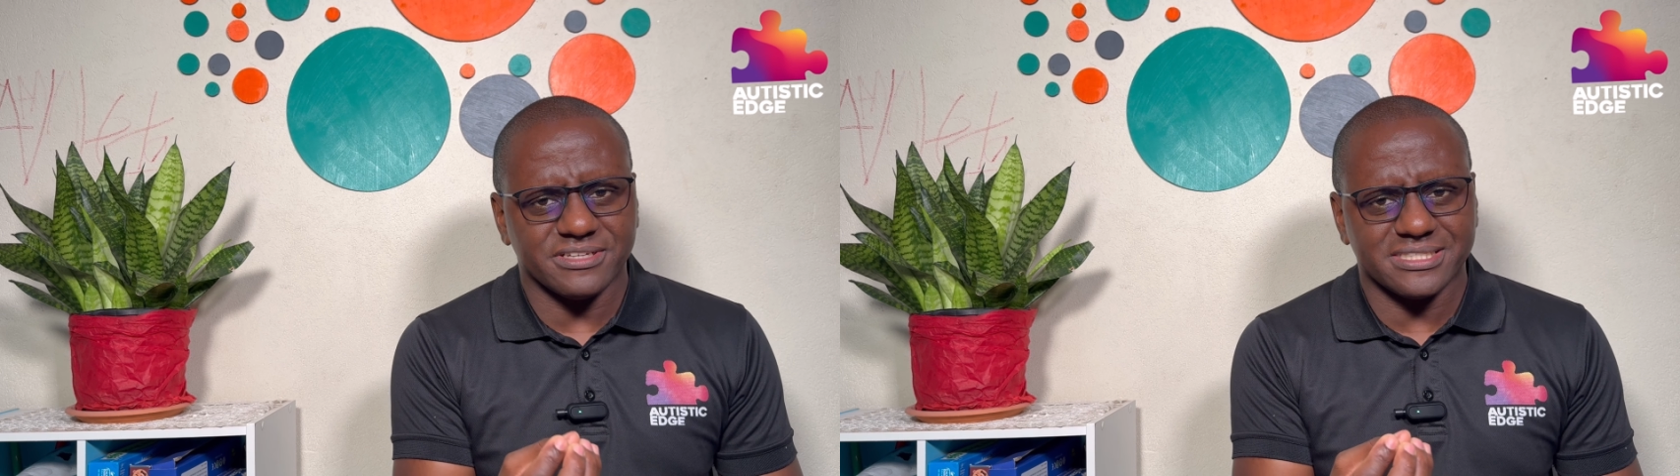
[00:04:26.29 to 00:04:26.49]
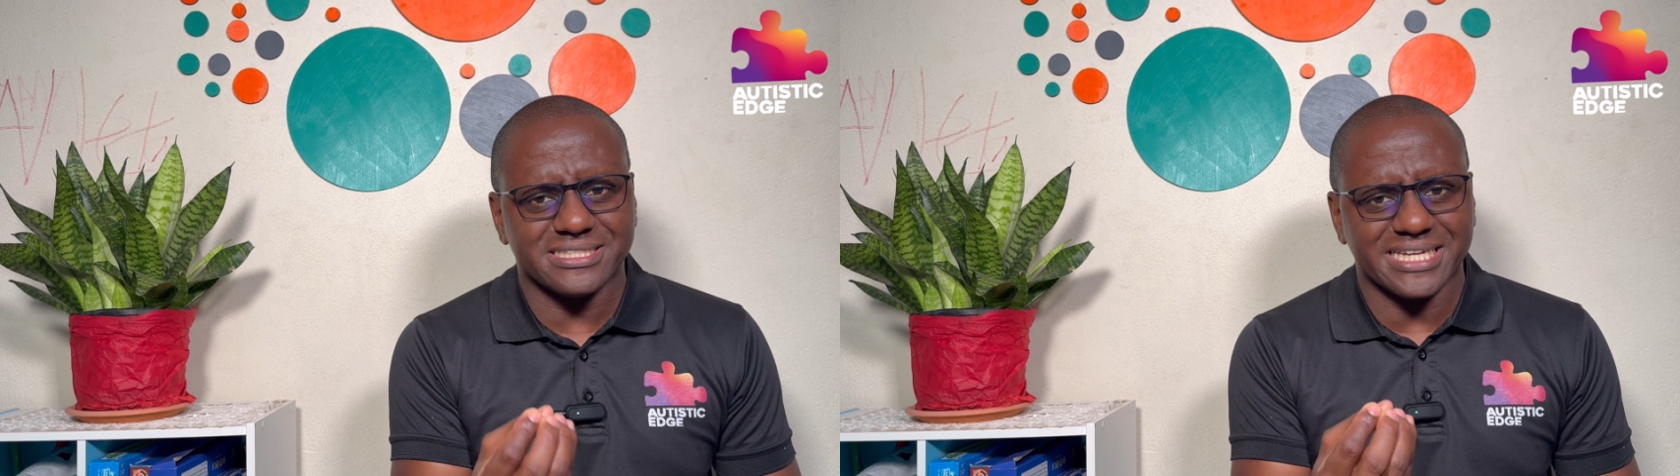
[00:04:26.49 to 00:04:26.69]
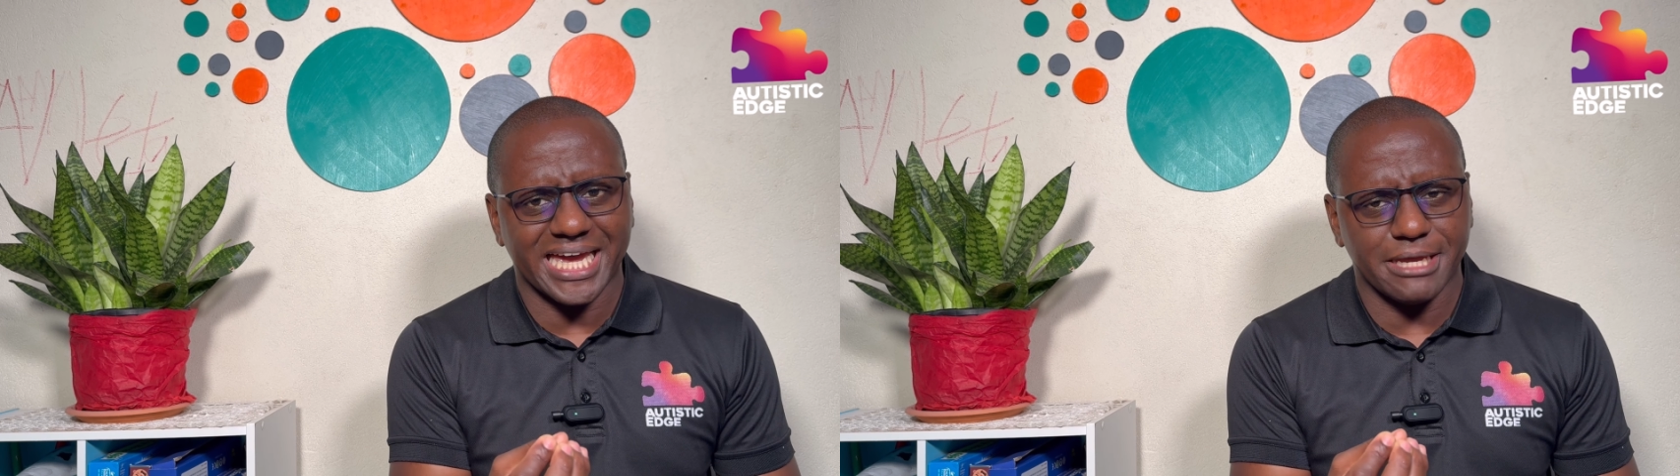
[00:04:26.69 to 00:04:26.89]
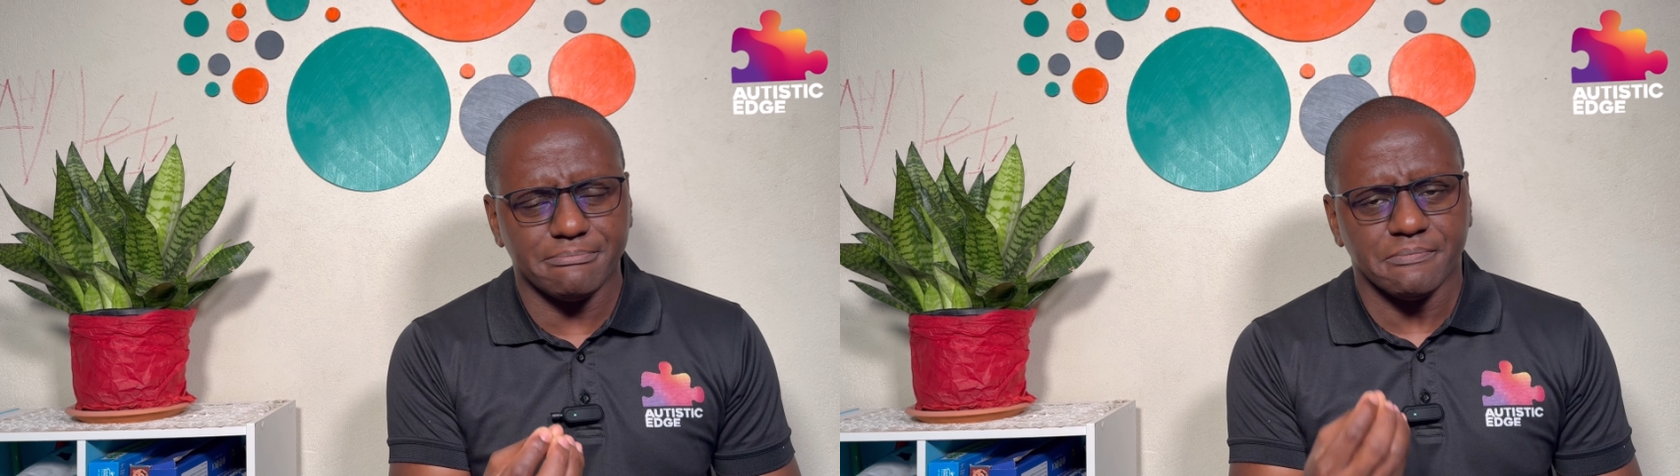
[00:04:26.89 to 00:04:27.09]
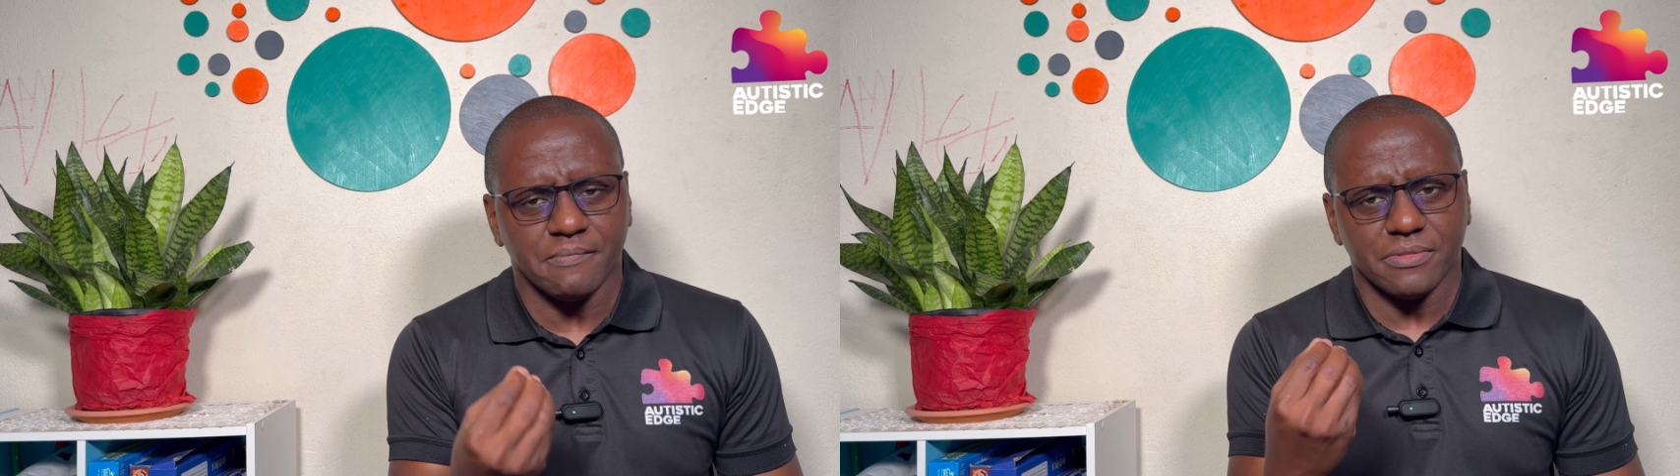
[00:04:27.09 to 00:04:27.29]
his
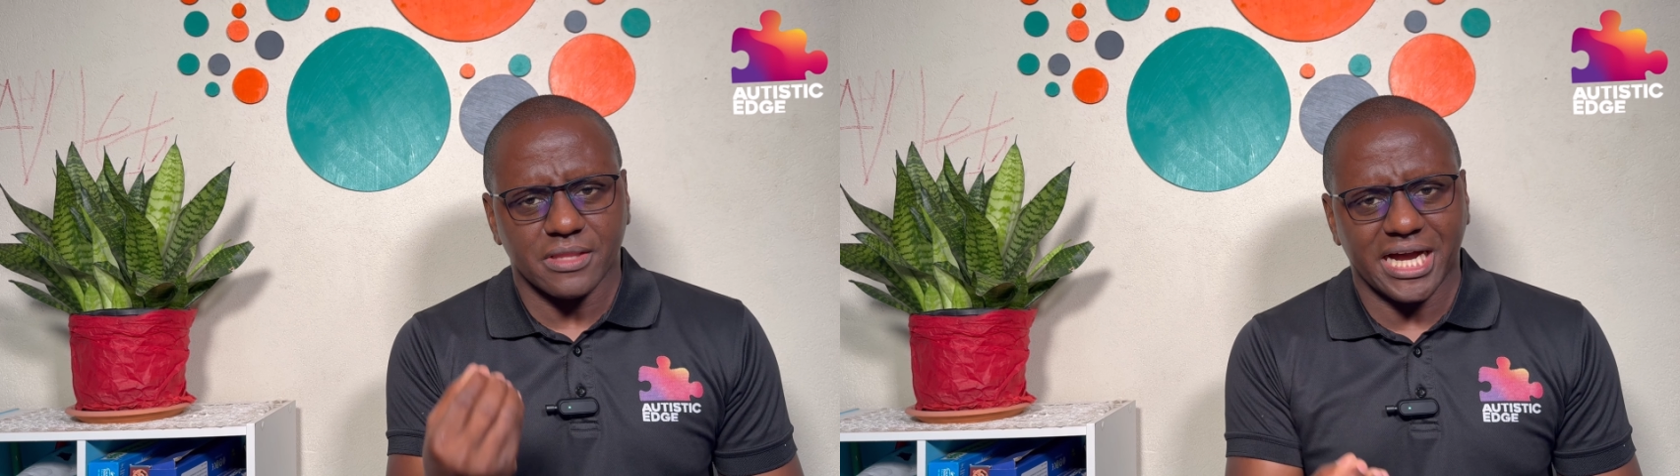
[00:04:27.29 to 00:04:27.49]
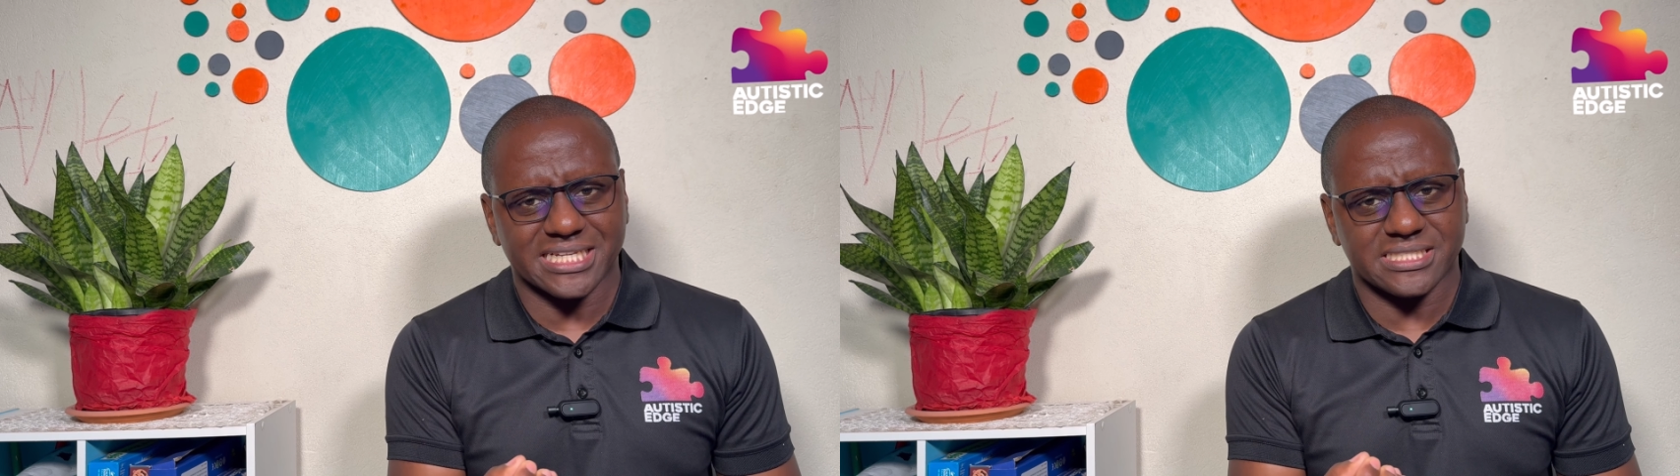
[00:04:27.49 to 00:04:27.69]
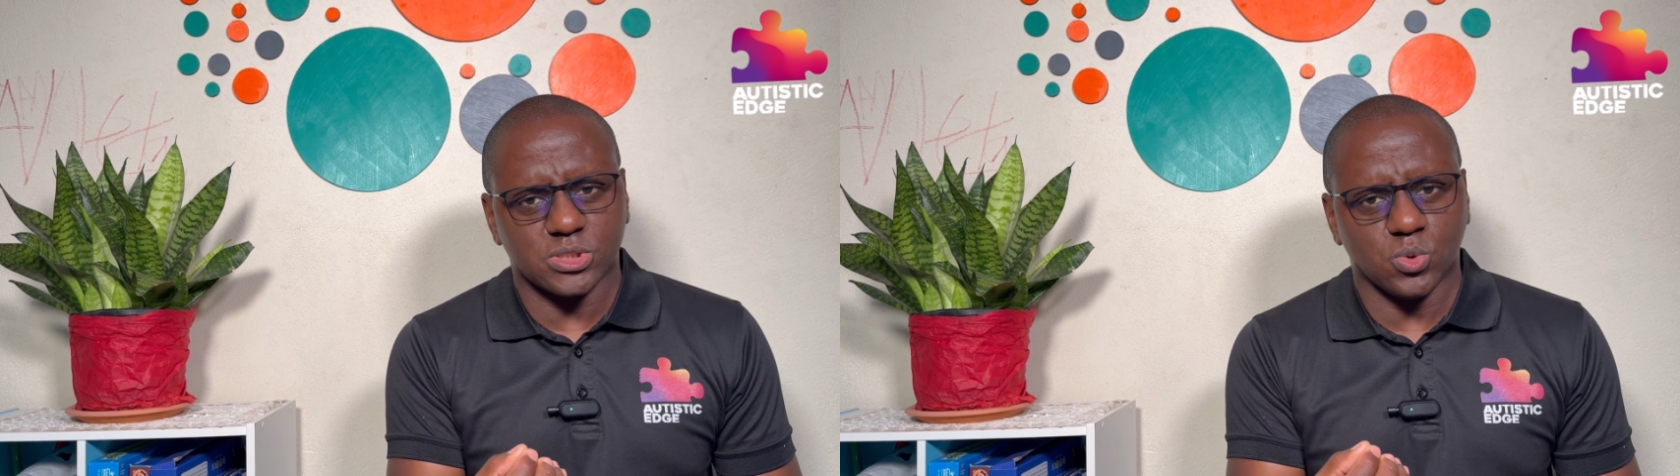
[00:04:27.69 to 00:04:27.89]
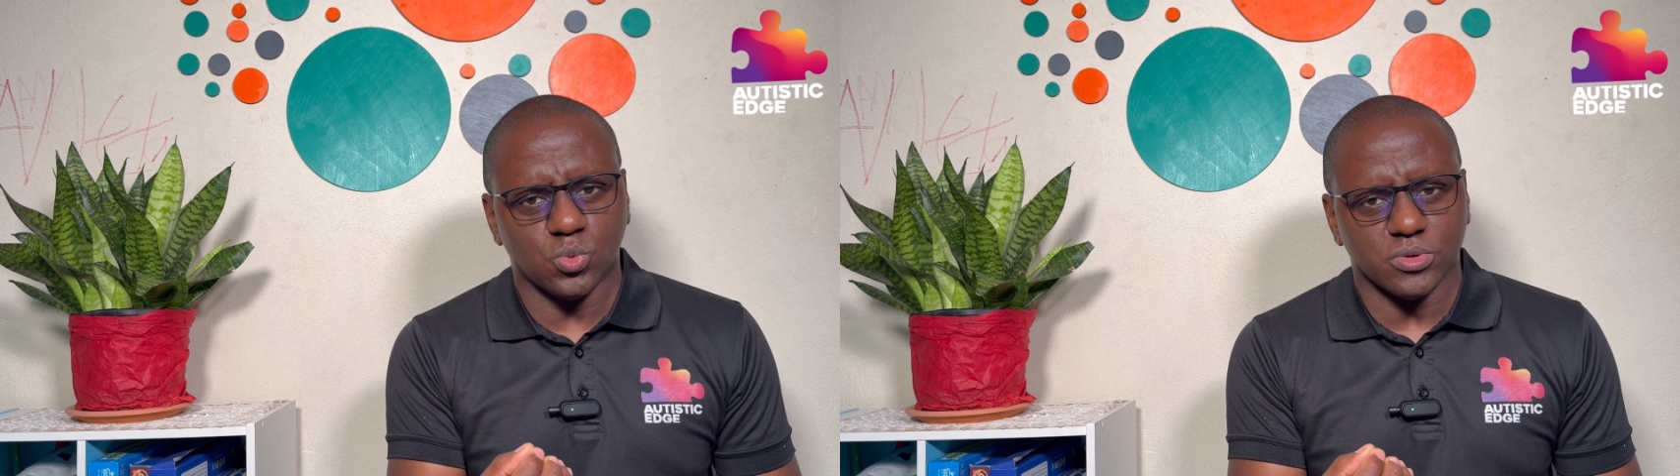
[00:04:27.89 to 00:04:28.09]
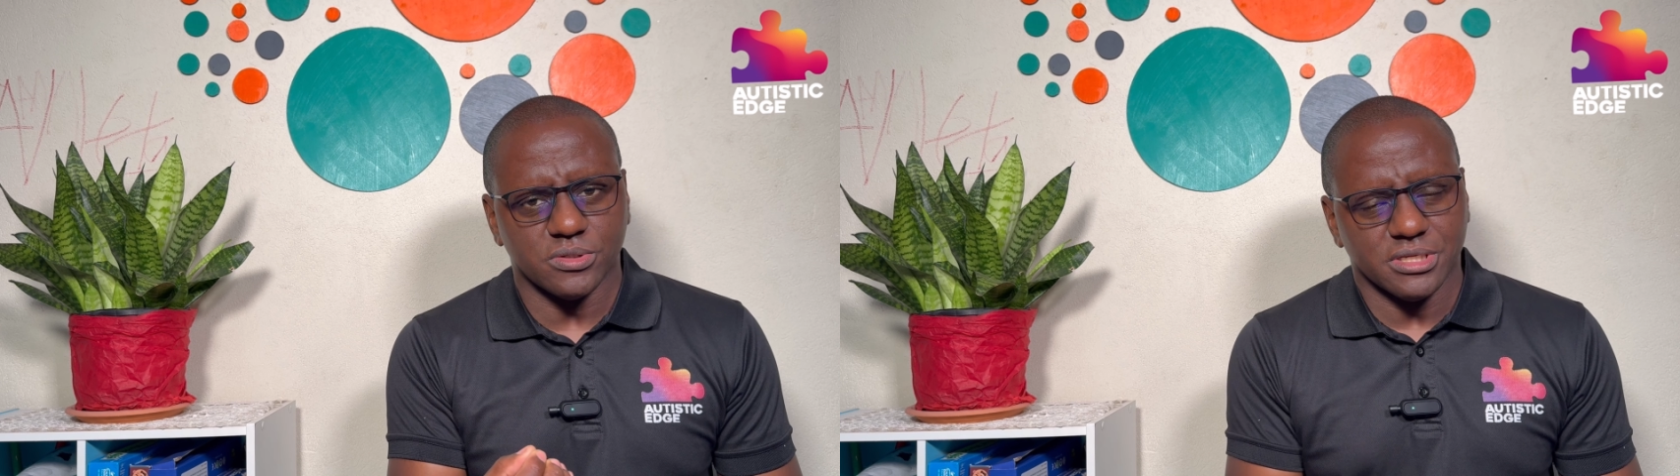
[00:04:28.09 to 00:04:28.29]
time at school.